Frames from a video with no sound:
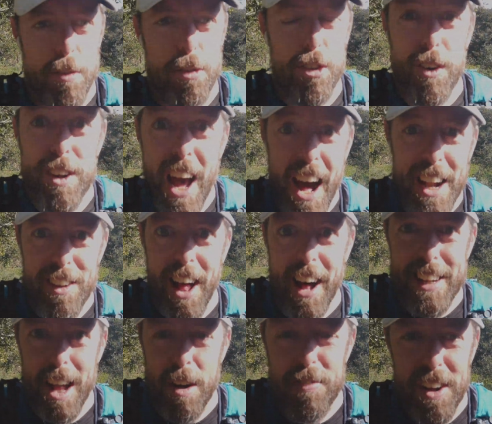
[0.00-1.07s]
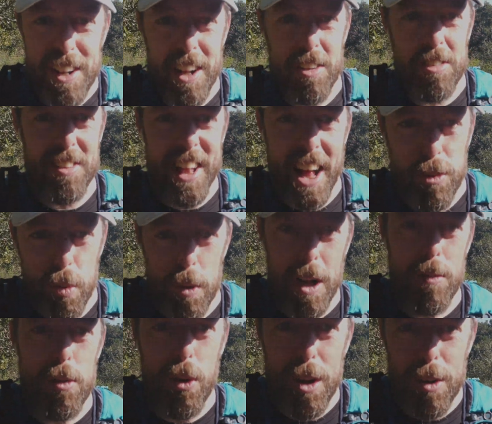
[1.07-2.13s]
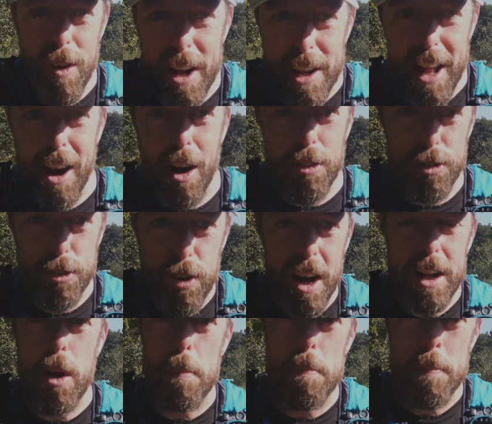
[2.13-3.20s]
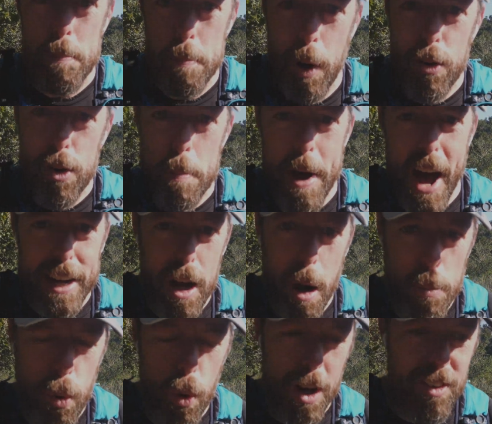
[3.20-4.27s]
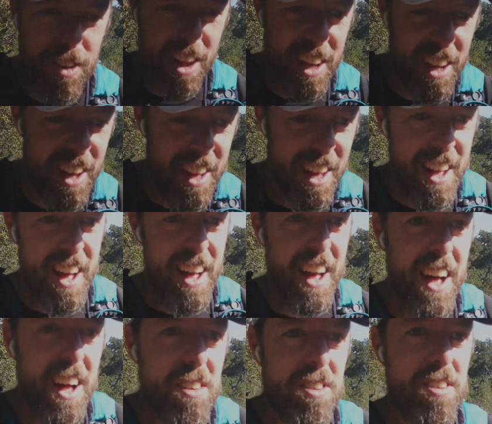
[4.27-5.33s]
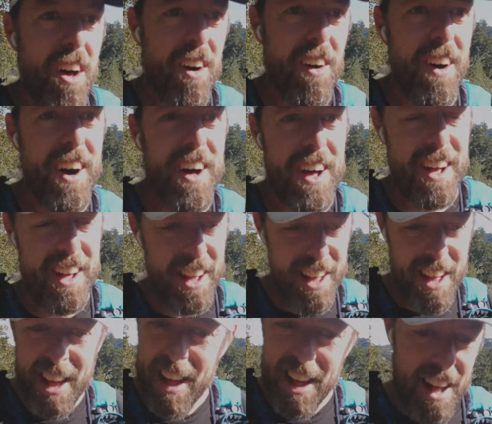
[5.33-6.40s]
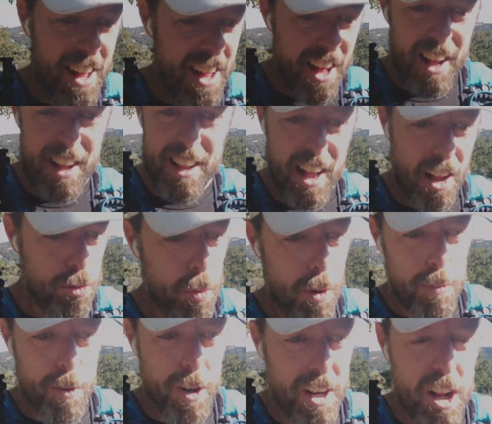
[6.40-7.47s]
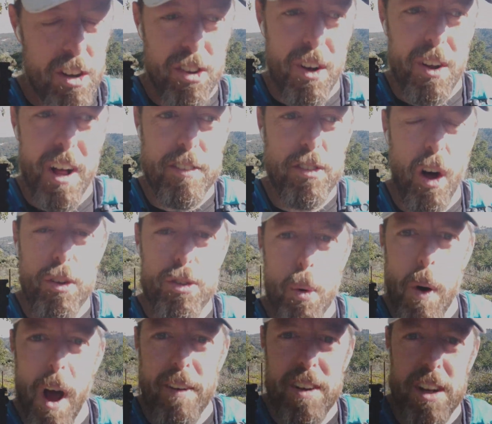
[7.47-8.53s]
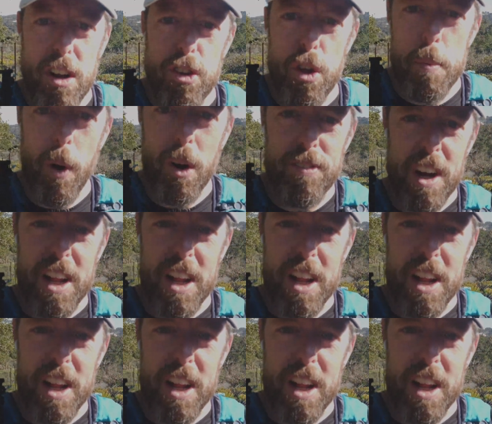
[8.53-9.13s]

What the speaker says: I've still got a lot of that fitness, and that's what I'm doing right now, is trying to build it back up quickly. So that's what we're going to do. That's also why I'm going to do more